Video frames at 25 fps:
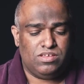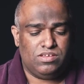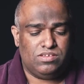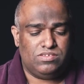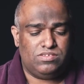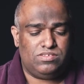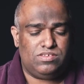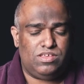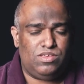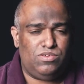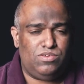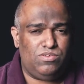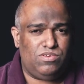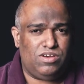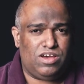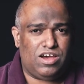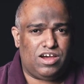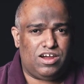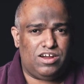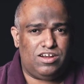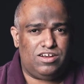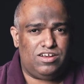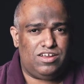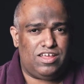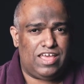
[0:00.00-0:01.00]
So you
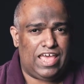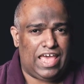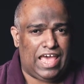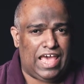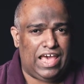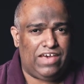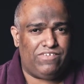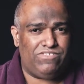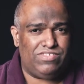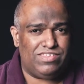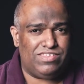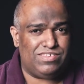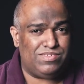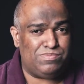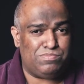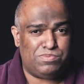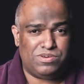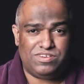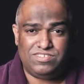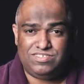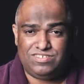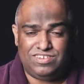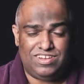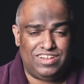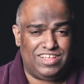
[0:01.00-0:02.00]
can't have this
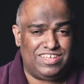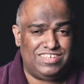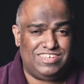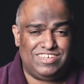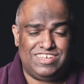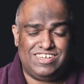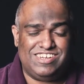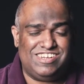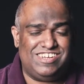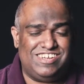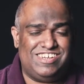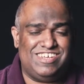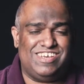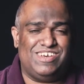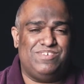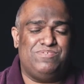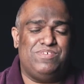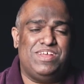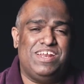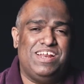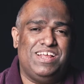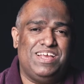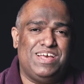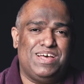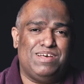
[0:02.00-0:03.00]
personal agenda
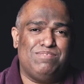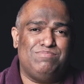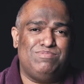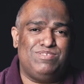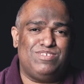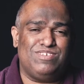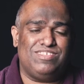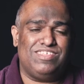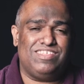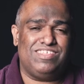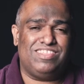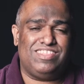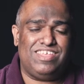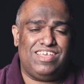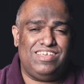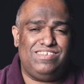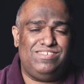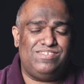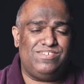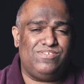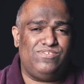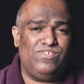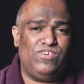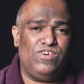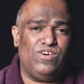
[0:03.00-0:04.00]
when it comes to the
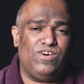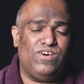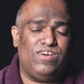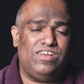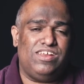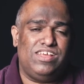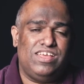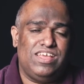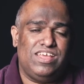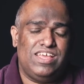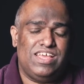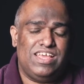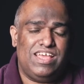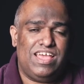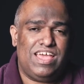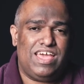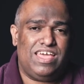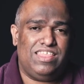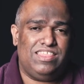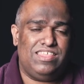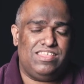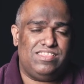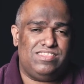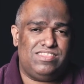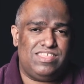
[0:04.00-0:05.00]
things of God
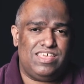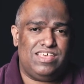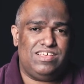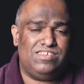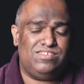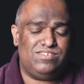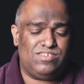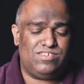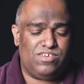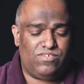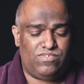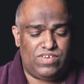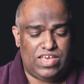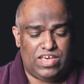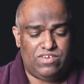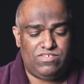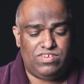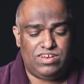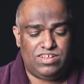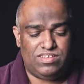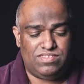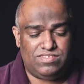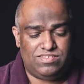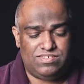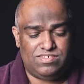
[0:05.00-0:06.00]
and the things of
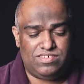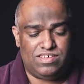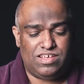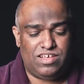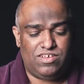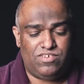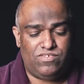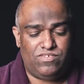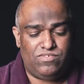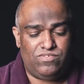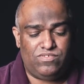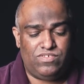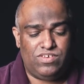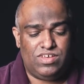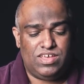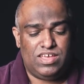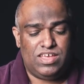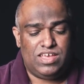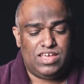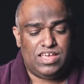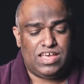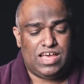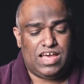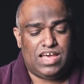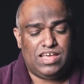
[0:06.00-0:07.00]
heaven itself.
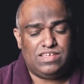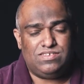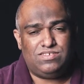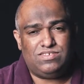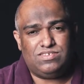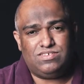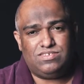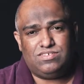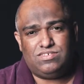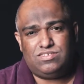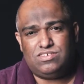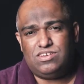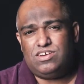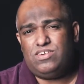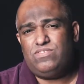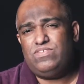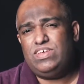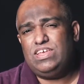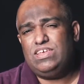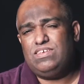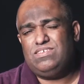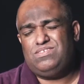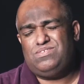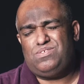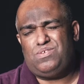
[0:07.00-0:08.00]
So
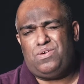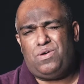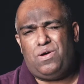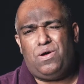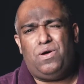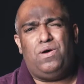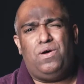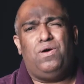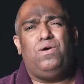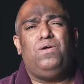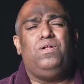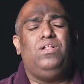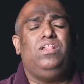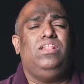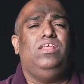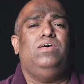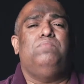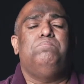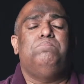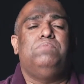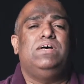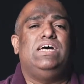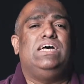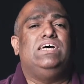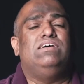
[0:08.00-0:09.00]
serving is all
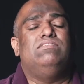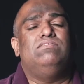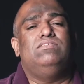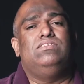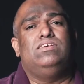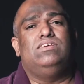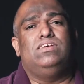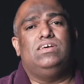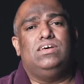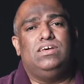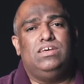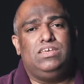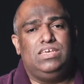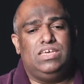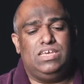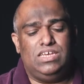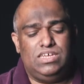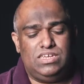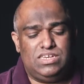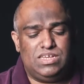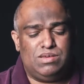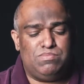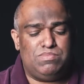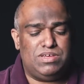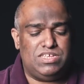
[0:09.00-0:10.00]
about a
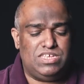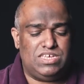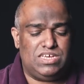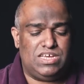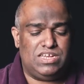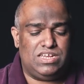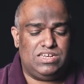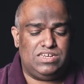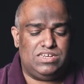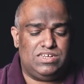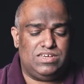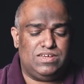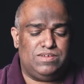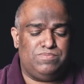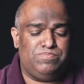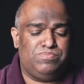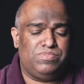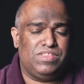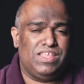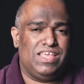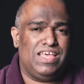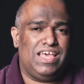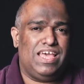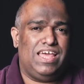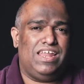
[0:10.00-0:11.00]
kingdom agenda.
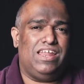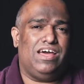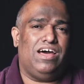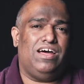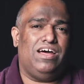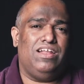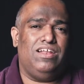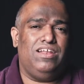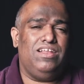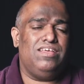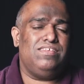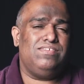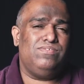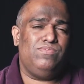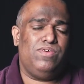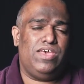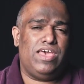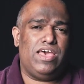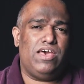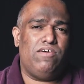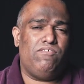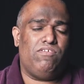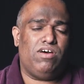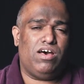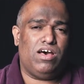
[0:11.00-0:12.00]
And unless we
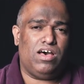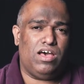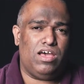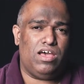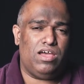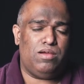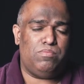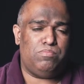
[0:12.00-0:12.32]
have a higher